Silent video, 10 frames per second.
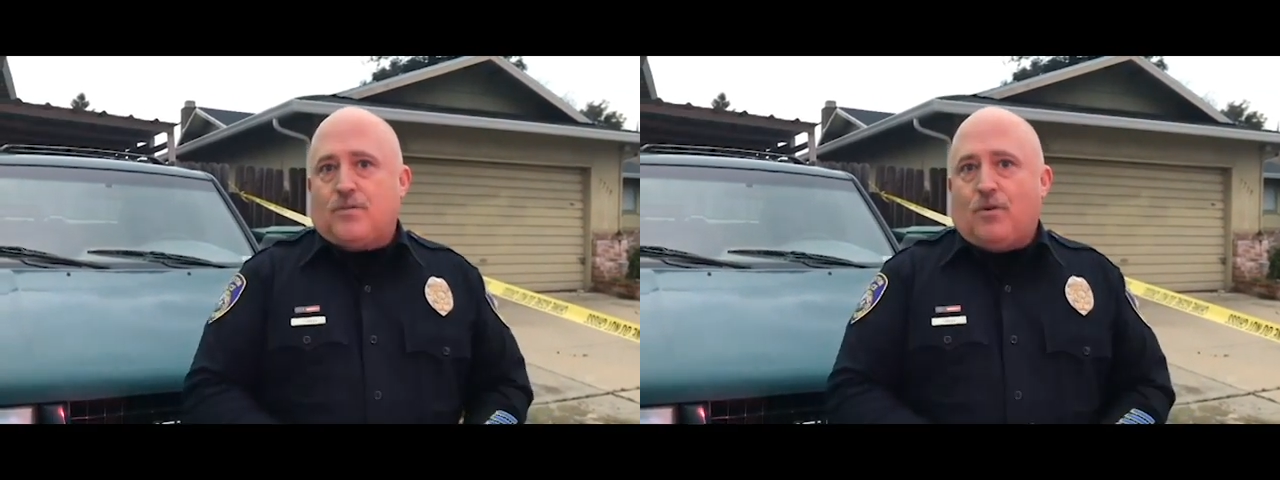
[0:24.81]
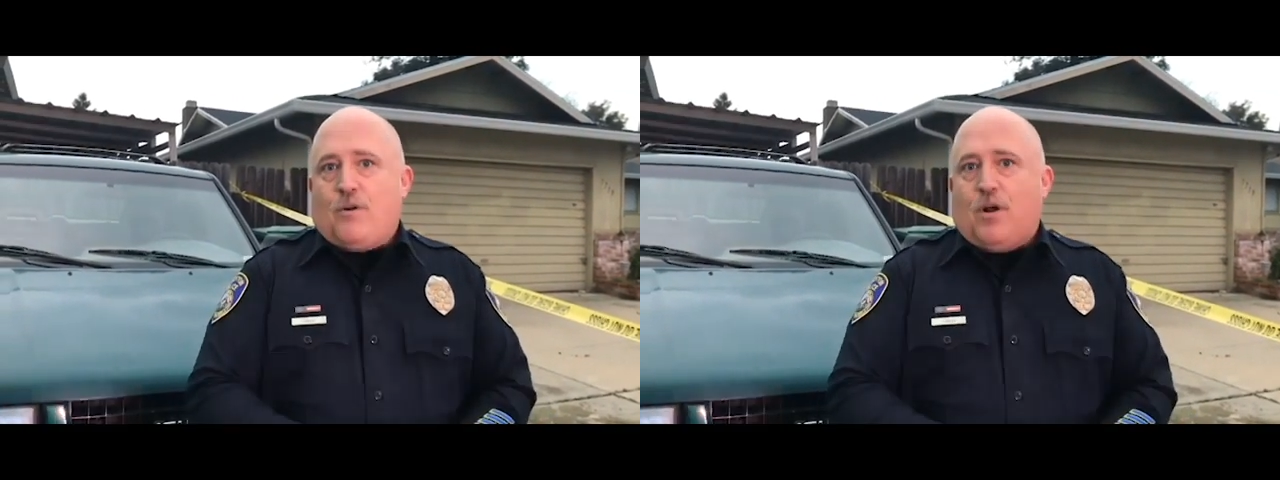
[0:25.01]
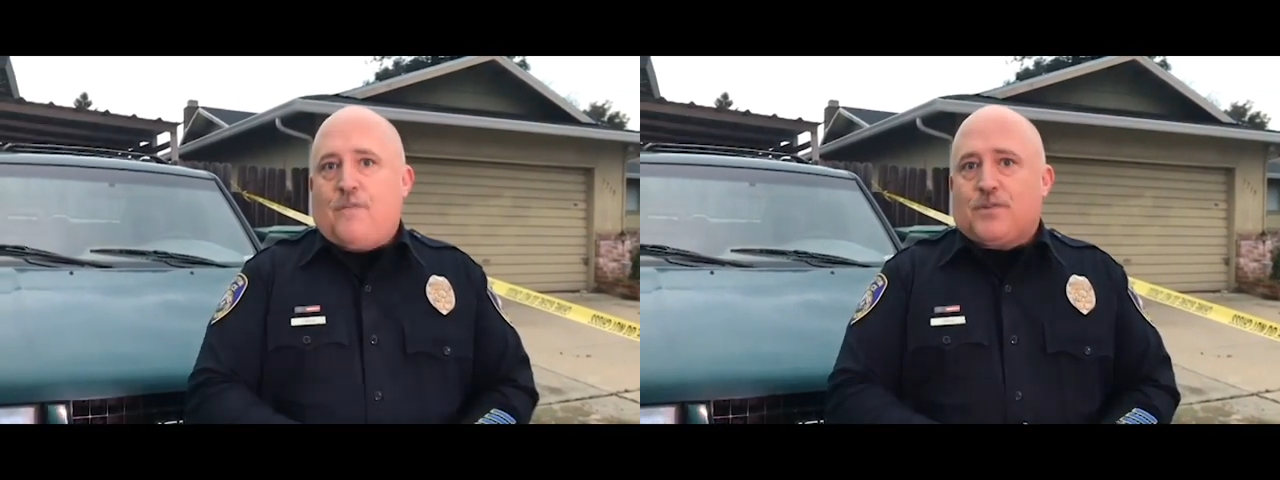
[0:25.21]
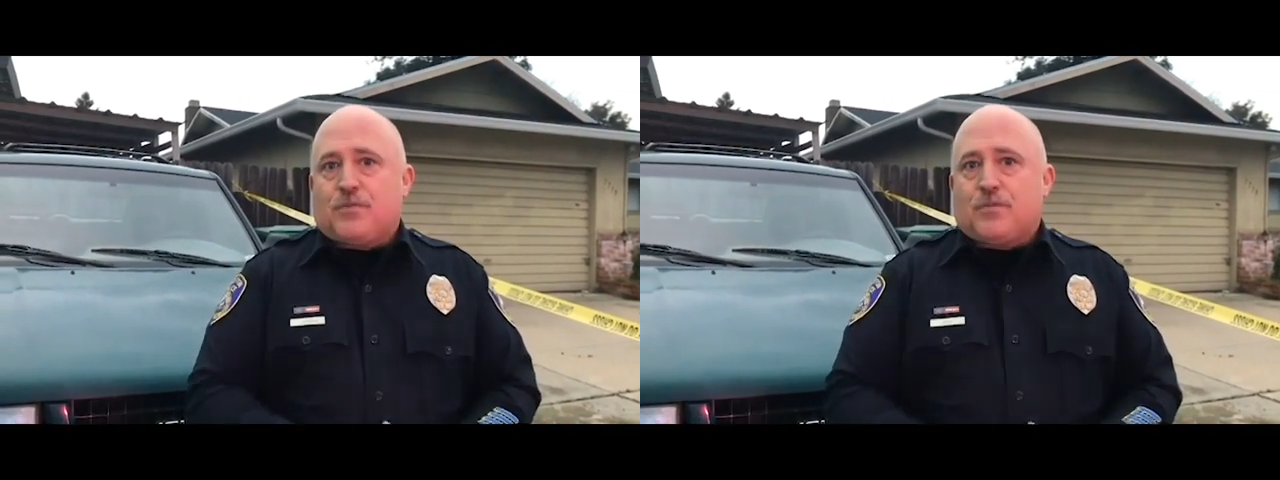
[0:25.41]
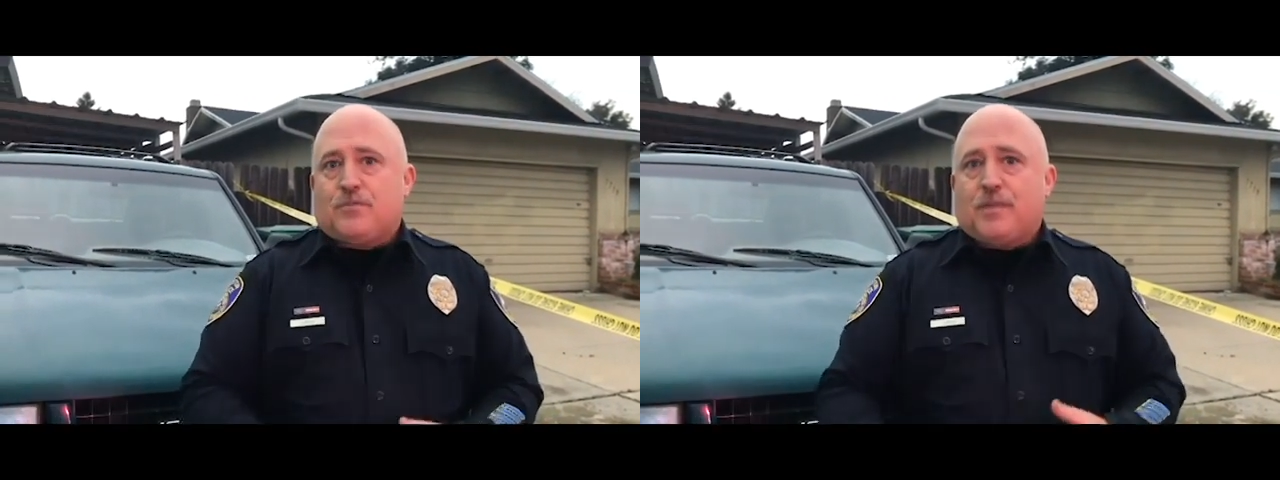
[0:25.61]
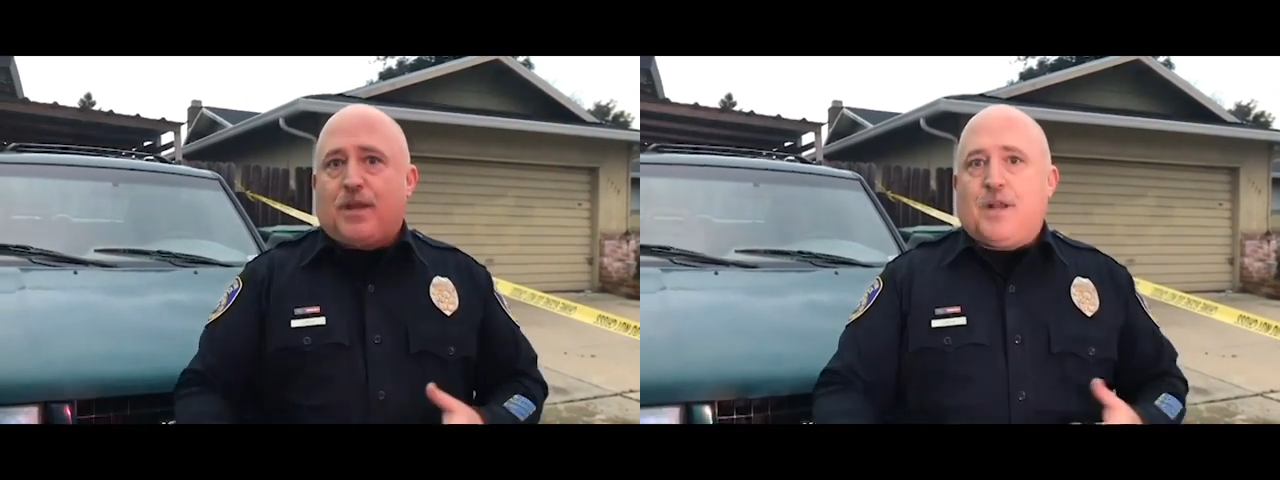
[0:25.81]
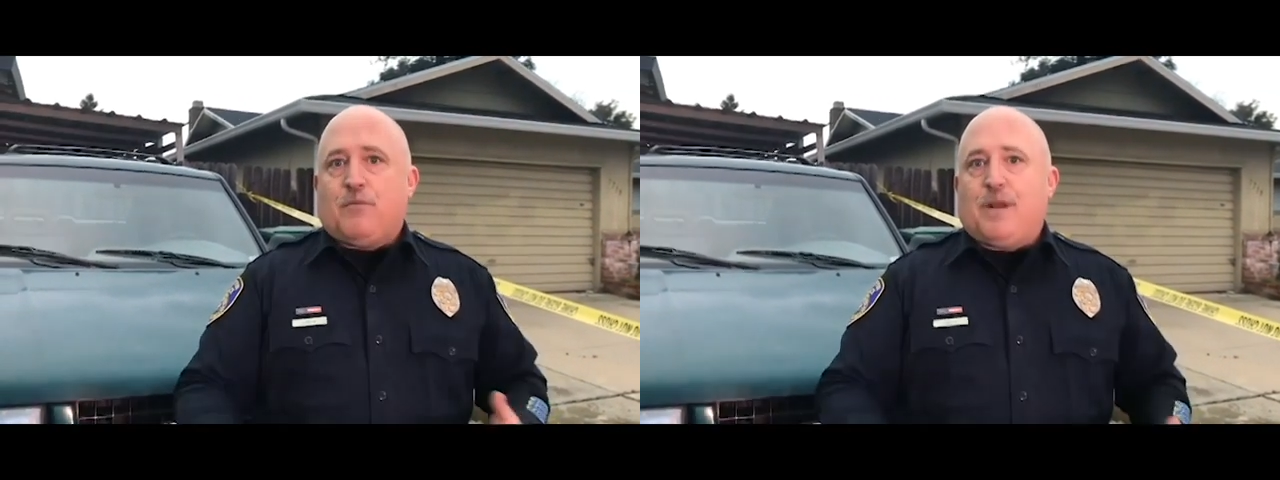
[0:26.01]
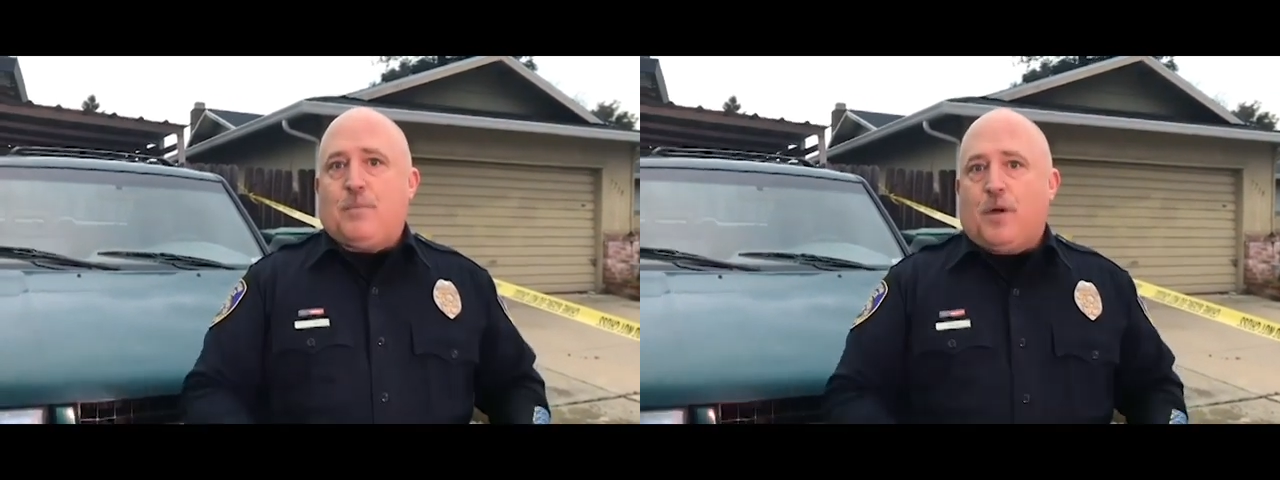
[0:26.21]
So our officers from the
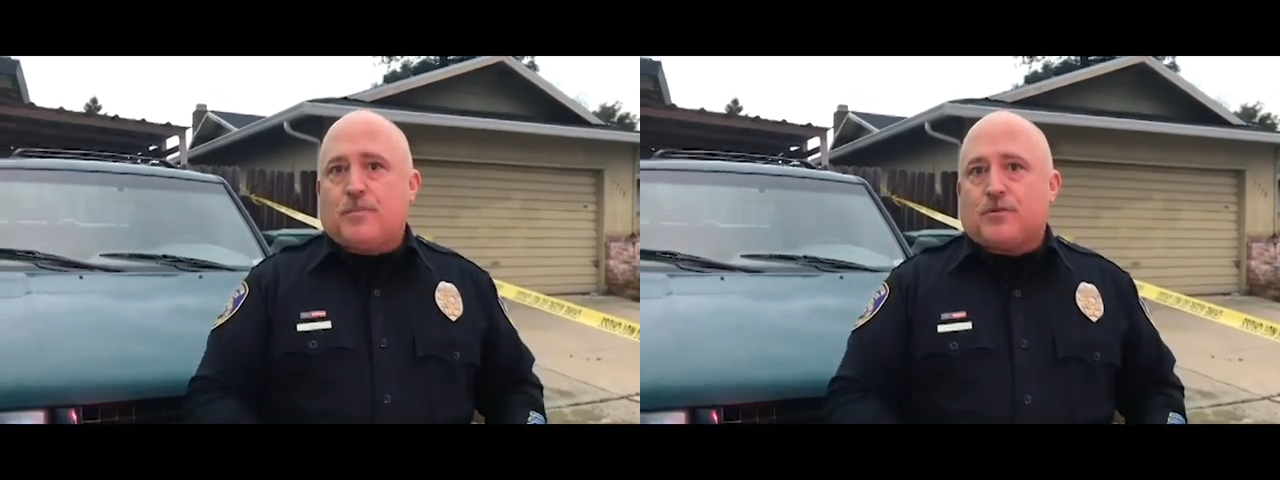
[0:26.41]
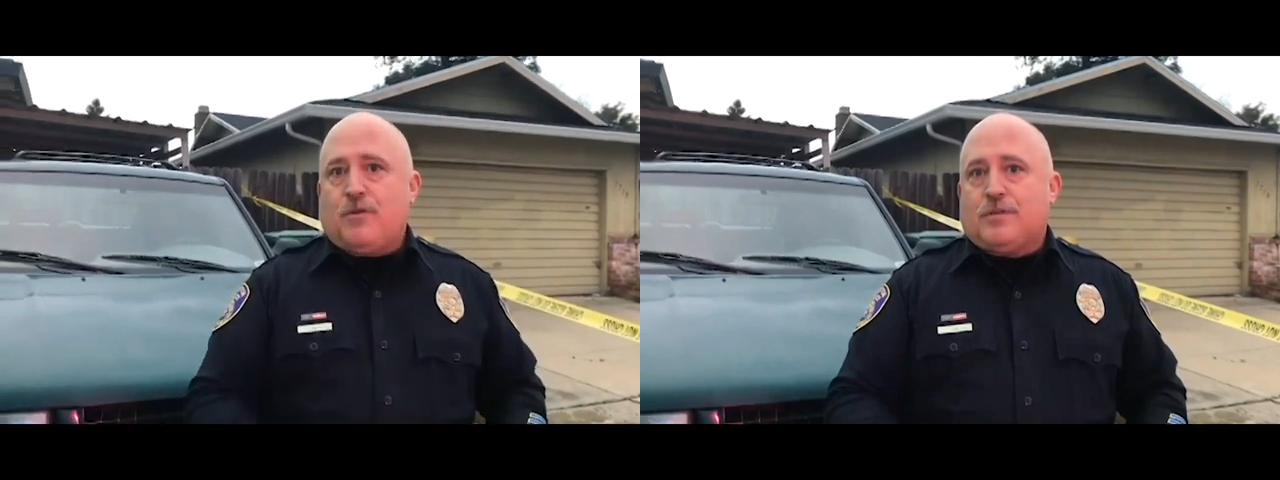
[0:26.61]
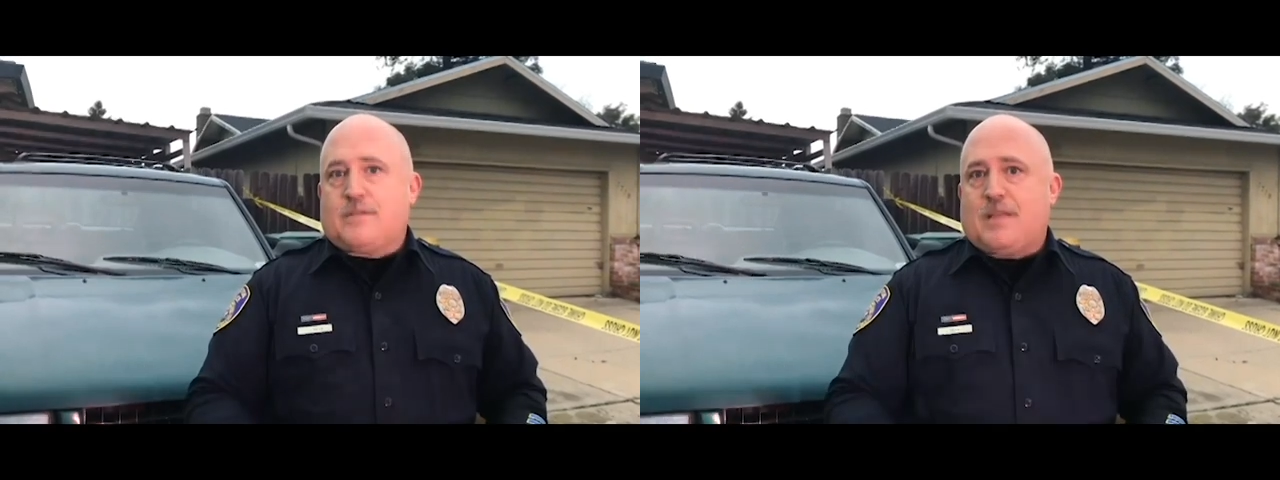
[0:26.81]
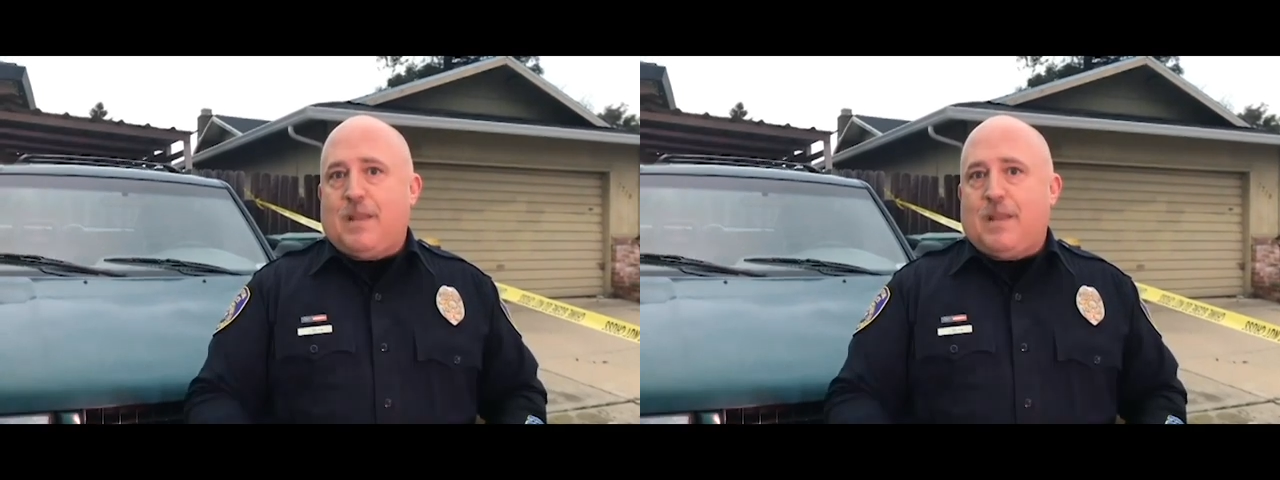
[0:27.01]
countywide bomb squad